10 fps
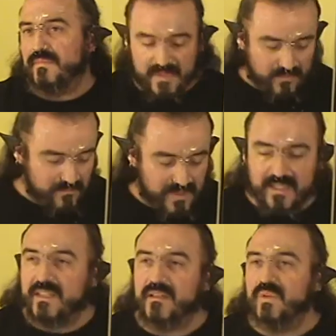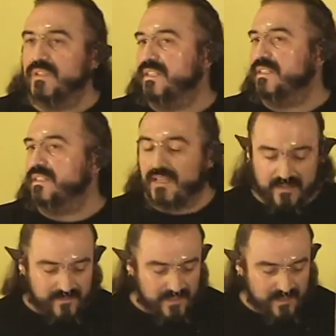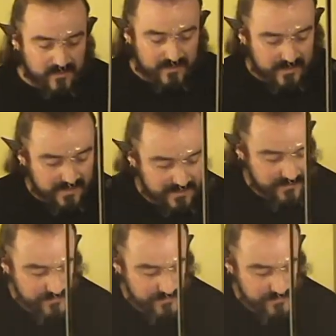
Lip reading: That one may take more latex, I'll have to see after it dries.